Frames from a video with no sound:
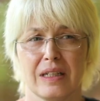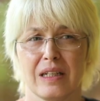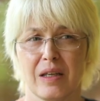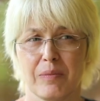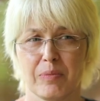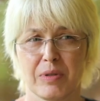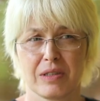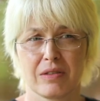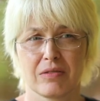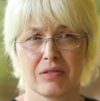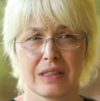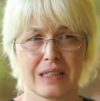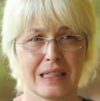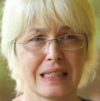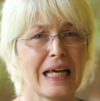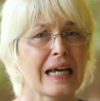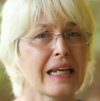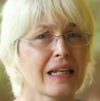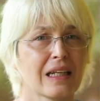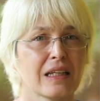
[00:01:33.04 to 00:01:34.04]
the lips,
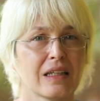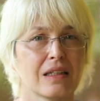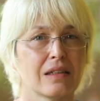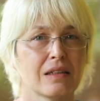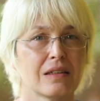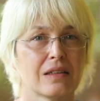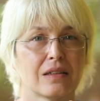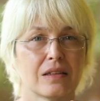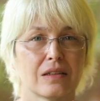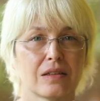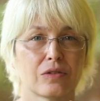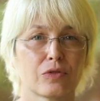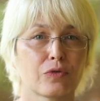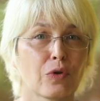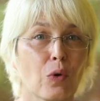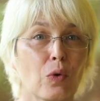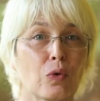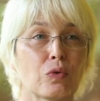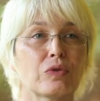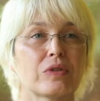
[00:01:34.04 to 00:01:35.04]
slightly uh,
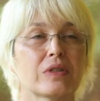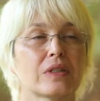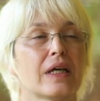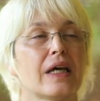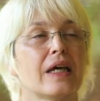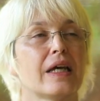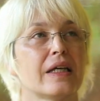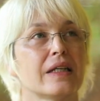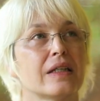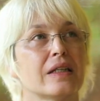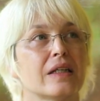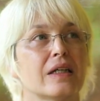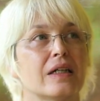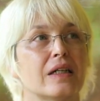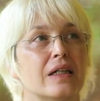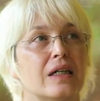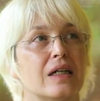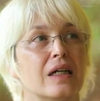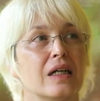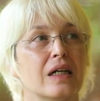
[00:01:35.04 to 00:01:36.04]
rose and
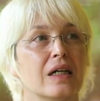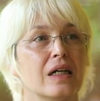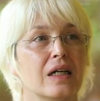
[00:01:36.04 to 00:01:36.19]
uh,